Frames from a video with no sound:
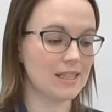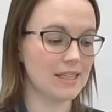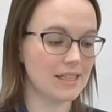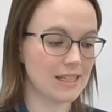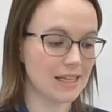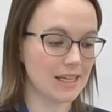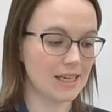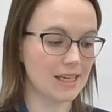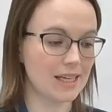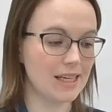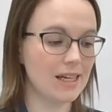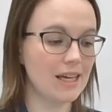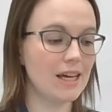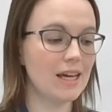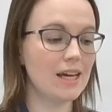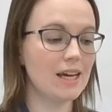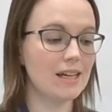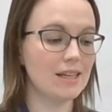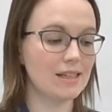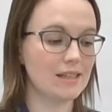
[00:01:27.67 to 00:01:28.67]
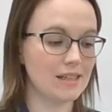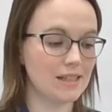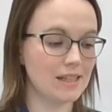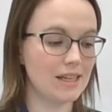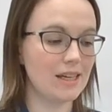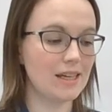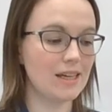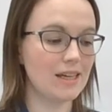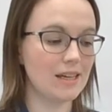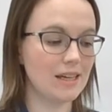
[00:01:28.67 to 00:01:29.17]
D,
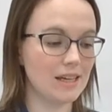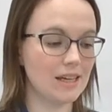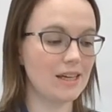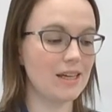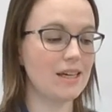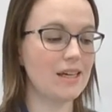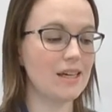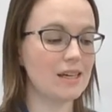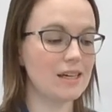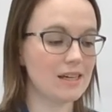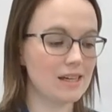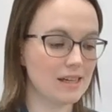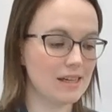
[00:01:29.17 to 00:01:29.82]
D, E,